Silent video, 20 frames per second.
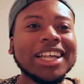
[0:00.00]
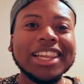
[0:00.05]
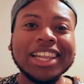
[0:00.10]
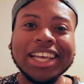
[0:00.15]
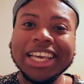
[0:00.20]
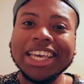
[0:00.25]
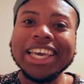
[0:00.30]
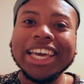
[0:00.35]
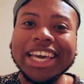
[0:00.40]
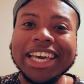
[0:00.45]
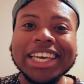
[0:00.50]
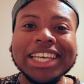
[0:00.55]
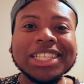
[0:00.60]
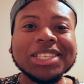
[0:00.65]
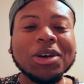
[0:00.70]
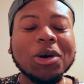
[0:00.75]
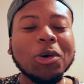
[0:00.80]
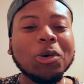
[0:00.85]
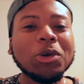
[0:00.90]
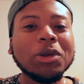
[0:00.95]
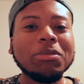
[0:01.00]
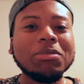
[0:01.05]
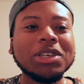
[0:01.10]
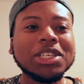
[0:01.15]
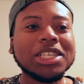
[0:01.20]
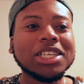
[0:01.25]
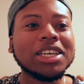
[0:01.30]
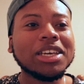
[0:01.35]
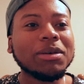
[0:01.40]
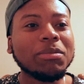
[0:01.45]
Like, yeah, it gets cold in
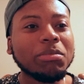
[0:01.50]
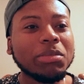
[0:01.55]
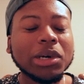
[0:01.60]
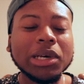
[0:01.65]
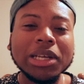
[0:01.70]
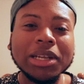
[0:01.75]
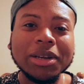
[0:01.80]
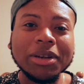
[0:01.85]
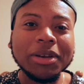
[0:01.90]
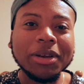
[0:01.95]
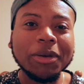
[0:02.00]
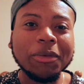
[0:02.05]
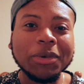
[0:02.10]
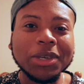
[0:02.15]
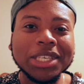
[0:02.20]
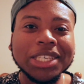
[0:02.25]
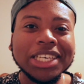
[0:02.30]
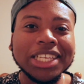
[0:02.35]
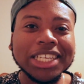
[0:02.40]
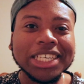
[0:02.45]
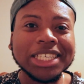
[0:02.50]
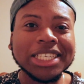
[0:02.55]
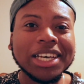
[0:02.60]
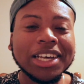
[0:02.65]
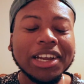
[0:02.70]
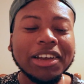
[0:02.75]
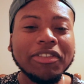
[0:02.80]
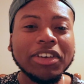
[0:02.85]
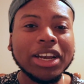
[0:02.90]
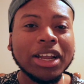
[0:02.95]
Michigan, but we see the
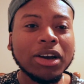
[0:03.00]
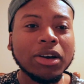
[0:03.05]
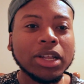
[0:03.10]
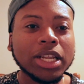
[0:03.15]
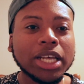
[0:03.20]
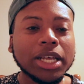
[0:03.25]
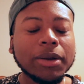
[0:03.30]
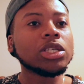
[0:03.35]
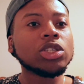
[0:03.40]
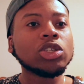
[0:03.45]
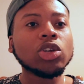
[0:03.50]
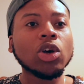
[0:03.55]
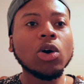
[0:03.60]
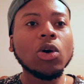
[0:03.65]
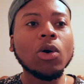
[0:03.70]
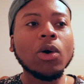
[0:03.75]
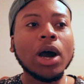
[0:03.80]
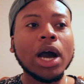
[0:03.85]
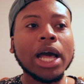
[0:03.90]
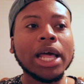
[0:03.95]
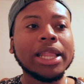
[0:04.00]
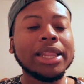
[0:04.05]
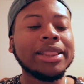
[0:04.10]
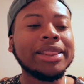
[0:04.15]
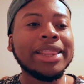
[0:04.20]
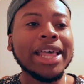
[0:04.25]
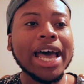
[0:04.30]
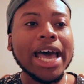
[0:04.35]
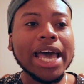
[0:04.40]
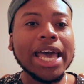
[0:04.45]
sun every now and then. So
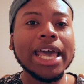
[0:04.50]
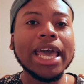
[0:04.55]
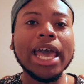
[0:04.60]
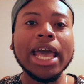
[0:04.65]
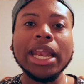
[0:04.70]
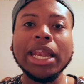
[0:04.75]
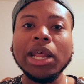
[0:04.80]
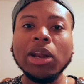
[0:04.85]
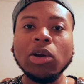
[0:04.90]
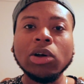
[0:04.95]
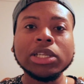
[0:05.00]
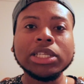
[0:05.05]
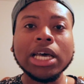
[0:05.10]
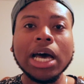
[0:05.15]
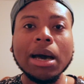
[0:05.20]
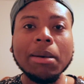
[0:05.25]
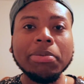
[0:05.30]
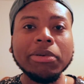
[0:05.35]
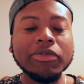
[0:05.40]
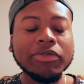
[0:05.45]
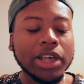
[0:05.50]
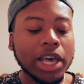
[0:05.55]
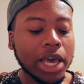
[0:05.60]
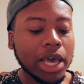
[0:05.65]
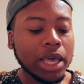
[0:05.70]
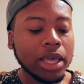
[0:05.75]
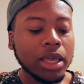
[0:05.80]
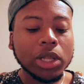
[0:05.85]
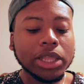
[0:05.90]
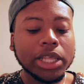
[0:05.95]
that, and then on top of
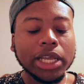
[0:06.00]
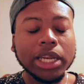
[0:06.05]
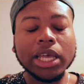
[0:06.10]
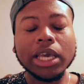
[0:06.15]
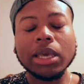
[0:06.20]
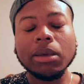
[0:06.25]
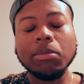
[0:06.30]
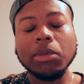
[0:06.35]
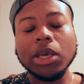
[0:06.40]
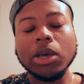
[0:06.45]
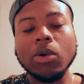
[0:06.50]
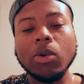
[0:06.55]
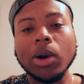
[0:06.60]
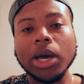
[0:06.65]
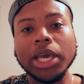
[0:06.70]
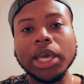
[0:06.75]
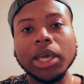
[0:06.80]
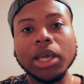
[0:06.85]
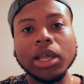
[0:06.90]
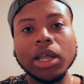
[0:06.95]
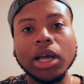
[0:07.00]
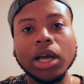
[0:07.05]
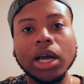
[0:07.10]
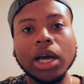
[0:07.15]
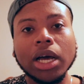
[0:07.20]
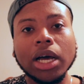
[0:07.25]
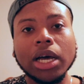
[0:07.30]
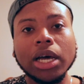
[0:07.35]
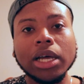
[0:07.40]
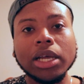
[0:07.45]
that, one thing that can be quite
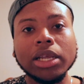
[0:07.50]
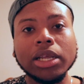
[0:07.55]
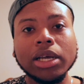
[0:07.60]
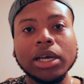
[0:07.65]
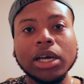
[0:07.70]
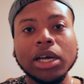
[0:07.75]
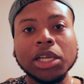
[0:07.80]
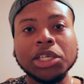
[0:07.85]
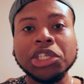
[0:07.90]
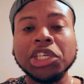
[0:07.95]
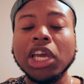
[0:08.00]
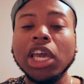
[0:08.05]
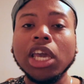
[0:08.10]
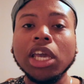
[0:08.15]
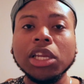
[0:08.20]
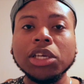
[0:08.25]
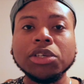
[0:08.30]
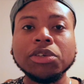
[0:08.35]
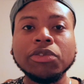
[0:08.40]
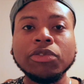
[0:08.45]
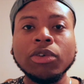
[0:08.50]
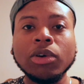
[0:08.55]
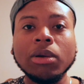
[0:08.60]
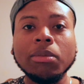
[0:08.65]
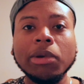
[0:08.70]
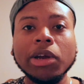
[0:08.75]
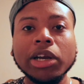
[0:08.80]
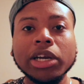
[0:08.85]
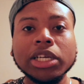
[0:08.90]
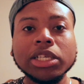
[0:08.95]
a change for
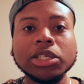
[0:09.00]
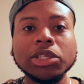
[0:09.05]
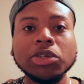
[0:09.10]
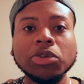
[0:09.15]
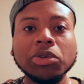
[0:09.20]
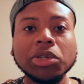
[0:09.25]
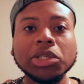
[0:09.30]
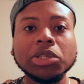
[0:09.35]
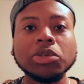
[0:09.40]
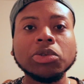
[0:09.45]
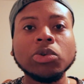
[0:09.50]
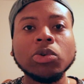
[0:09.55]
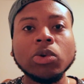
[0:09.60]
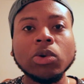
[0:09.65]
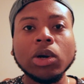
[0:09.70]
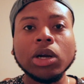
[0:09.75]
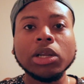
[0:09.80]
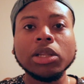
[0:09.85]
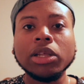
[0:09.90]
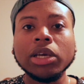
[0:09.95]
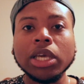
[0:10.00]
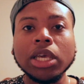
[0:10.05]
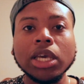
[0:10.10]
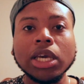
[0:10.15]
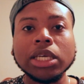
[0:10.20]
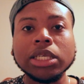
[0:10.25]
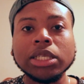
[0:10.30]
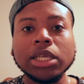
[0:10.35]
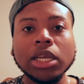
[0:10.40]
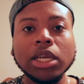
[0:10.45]
American students who are
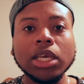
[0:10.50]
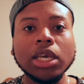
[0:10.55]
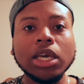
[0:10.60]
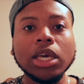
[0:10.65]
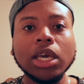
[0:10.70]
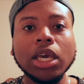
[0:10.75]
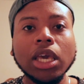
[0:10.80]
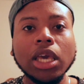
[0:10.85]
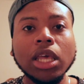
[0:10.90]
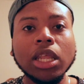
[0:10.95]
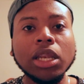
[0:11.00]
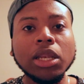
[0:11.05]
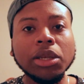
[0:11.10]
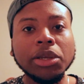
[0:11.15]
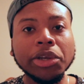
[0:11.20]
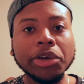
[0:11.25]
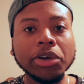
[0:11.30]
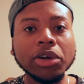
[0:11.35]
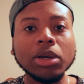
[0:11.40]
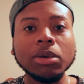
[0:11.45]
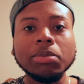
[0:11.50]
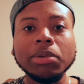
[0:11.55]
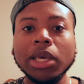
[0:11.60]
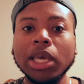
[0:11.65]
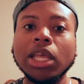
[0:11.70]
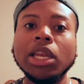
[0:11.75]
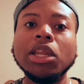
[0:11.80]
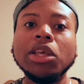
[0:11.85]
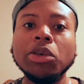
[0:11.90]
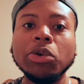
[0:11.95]
looking at studying in Europe,
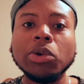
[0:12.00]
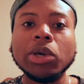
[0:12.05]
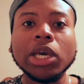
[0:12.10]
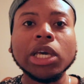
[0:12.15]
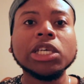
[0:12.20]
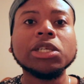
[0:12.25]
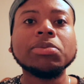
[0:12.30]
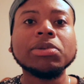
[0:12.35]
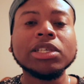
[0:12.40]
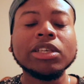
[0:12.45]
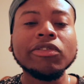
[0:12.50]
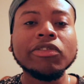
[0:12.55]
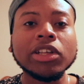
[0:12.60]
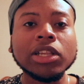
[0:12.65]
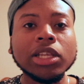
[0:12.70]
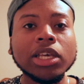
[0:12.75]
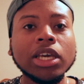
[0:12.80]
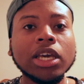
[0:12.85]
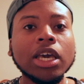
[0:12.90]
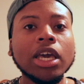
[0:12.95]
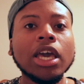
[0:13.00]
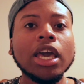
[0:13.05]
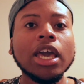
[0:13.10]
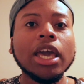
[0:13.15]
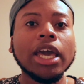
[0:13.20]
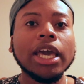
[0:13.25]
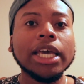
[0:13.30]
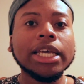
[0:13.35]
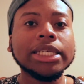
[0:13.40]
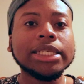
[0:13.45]
in the UK specifically,
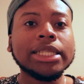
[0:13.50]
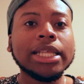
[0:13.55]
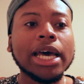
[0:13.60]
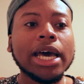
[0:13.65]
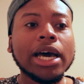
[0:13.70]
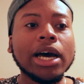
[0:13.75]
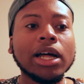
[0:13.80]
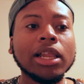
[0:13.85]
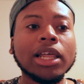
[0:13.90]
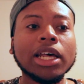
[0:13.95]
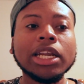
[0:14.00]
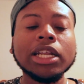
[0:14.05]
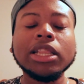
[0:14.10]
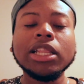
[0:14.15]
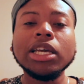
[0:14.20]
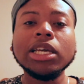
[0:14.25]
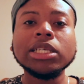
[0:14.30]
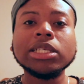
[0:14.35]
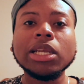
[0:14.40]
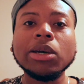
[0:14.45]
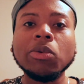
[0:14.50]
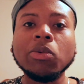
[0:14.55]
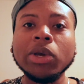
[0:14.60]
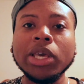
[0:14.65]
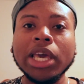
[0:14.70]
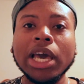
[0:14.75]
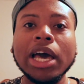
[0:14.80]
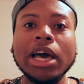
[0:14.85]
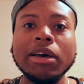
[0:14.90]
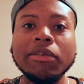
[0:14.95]
is that a lot of things that
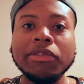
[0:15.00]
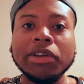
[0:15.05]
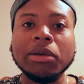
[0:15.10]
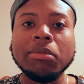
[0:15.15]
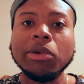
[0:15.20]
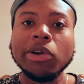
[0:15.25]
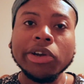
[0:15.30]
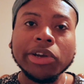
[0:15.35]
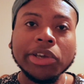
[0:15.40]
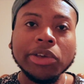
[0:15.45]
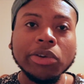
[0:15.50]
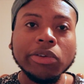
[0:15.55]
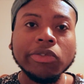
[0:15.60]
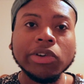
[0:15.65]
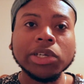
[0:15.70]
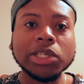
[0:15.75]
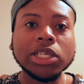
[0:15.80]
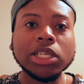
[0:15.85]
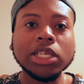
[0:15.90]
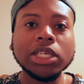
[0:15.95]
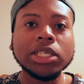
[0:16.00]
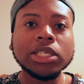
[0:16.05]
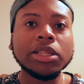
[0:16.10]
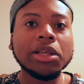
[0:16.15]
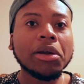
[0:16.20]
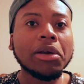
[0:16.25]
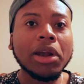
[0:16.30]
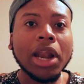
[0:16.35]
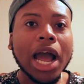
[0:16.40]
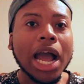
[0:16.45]
we have at American universities,
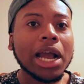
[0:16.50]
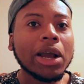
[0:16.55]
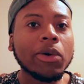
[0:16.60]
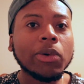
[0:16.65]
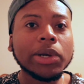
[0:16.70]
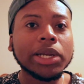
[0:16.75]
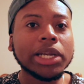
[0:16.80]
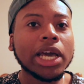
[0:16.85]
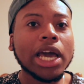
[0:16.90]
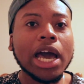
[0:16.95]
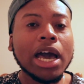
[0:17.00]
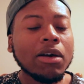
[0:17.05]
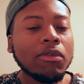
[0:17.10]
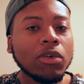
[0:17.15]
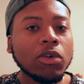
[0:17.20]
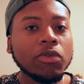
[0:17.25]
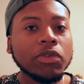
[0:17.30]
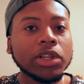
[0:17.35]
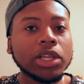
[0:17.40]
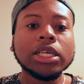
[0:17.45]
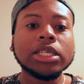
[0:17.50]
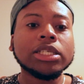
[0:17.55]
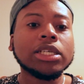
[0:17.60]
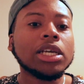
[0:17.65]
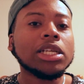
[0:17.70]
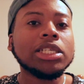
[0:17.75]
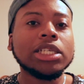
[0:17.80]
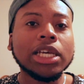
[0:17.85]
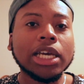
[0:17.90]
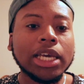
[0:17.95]
they're not going to have over there,
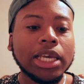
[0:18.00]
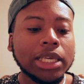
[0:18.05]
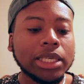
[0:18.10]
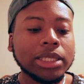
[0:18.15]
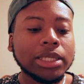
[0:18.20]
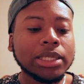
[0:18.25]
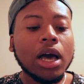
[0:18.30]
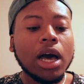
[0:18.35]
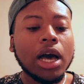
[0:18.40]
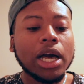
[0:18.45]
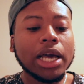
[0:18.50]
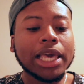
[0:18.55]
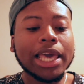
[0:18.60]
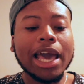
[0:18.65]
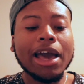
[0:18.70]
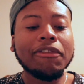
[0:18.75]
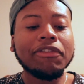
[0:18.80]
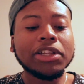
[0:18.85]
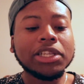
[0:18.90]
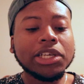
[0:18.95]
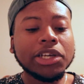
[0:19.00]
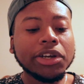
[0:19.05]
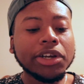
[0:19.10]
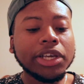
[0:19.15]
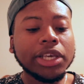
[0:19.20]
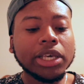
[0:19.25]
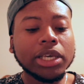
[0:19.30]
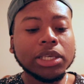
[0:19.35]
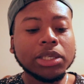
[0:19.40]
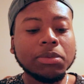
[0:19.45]
such as
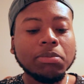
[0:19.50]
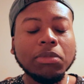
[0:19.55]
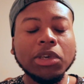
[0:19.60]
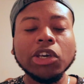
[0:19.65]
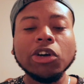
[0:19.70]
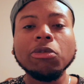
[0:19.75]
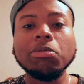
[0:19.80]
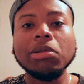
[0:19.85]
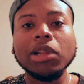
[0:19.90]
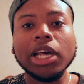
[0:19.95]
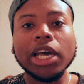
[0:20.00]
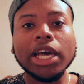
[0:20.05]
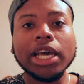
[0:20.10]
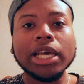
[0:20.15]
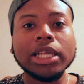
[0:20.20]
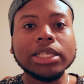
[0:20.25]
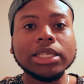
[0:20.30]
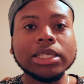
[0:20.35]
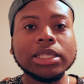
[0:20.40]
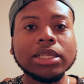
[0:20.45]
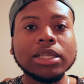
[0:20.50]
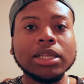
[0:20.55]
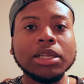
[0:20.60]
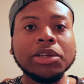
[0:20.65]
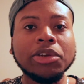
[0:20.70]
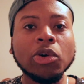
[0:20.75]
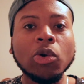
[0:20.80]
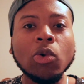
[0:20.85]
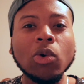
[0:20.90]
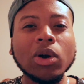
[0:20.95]
cafeterias, meal plans,
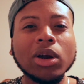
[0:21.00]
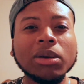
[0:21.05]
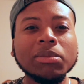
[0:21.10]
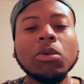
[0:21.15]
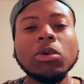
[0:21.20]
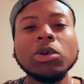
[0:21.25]
dorm.